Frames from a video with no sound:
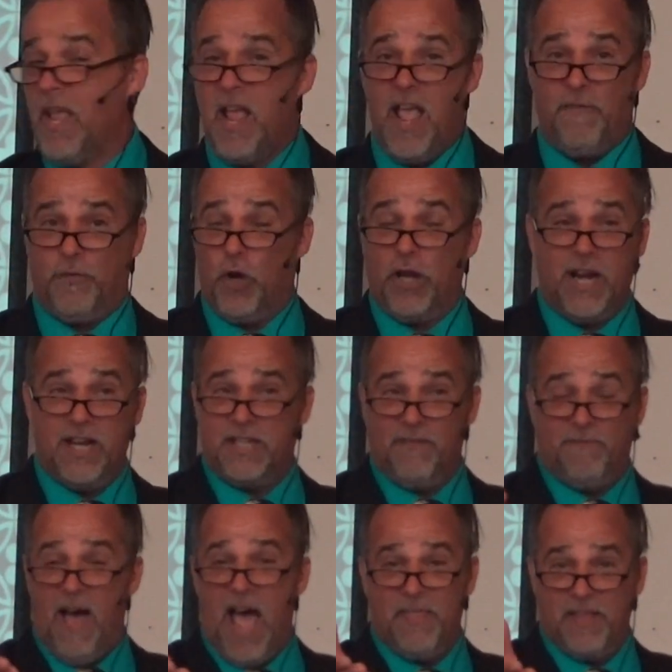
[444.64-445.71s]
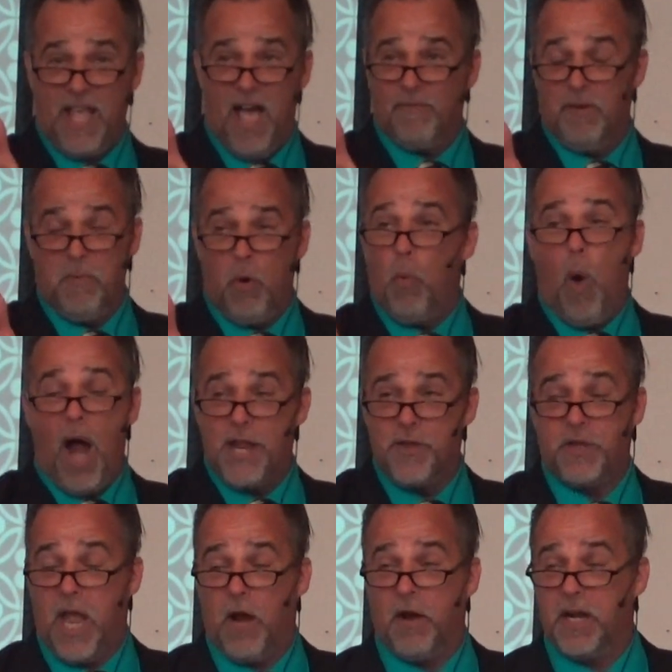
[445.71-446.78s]
If you're going to defy the government, why are
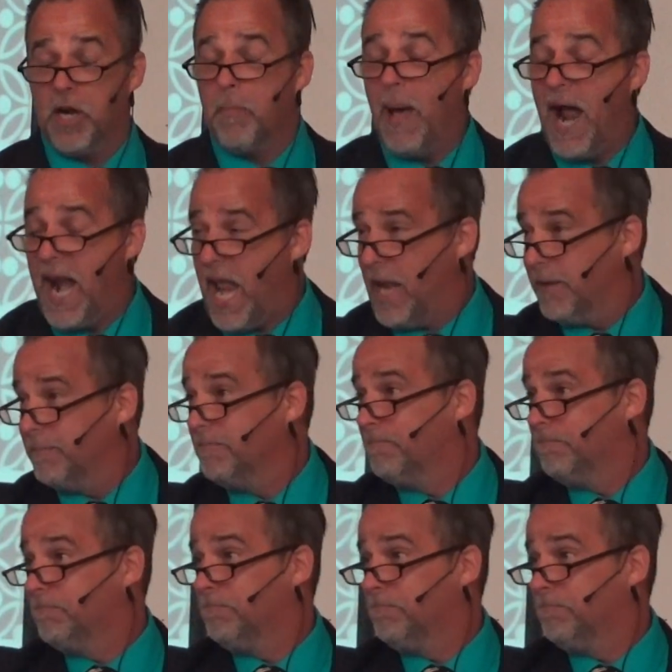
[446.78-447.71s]
you carrying their money?